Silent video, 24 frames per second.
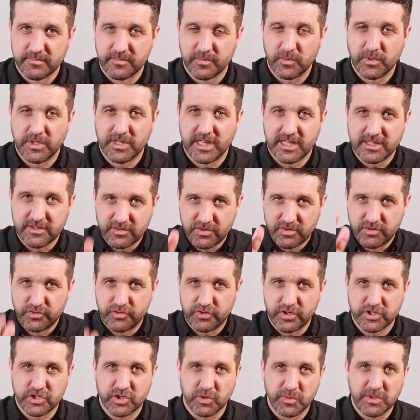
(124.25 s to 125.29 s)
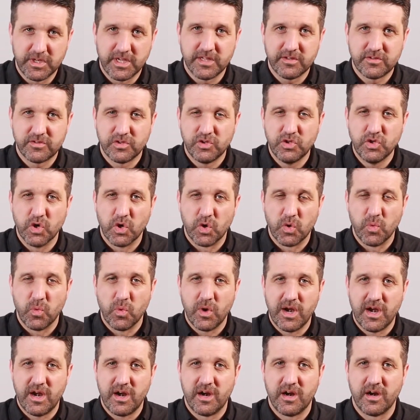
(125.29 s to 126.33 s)
We like structure. We like to know
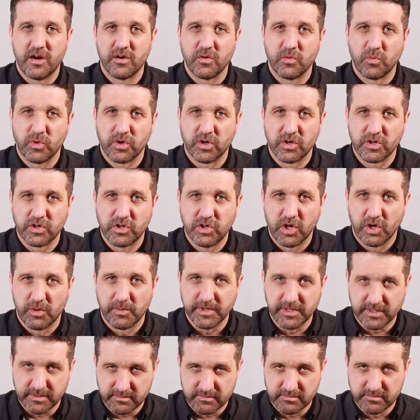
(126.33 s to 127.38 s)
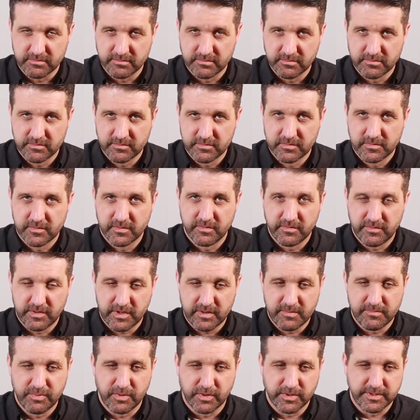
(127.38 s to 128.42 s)
where we're going. Very
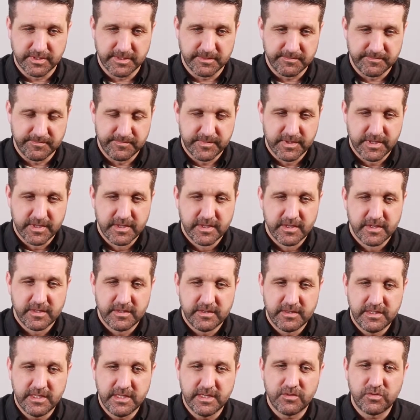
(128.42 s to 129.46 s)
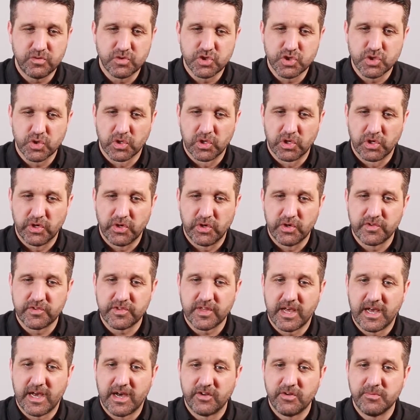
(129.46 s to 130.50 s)
important. Need to show learners
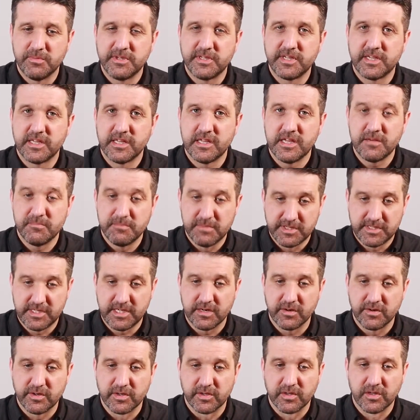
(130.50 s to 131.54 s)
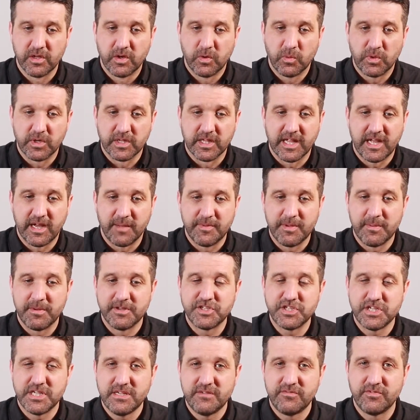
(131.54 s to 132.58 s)
how the material will help them
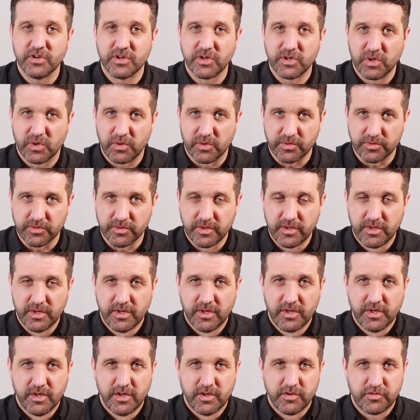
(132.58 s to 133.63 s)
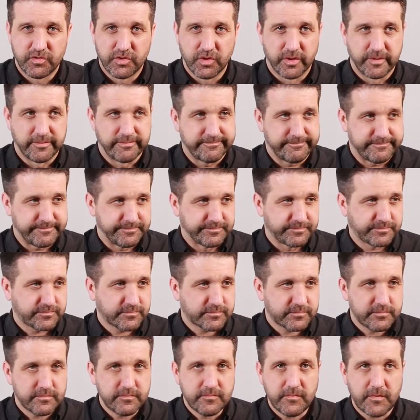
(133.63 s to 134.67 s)
achieve their goals. So
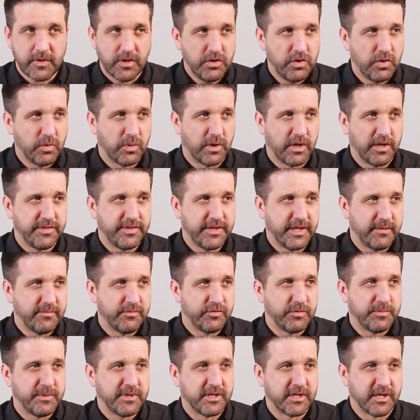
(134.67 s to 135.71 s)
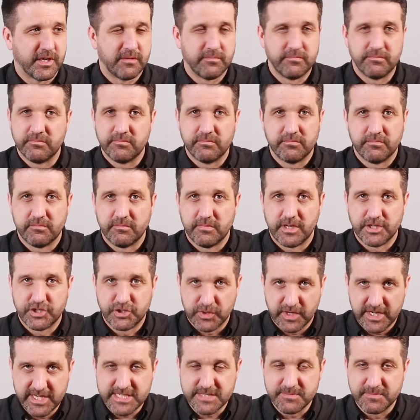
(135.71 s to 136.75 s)
you want them to become a
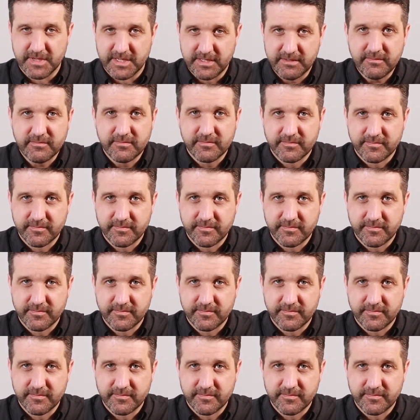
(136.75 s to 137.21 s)
tradesman.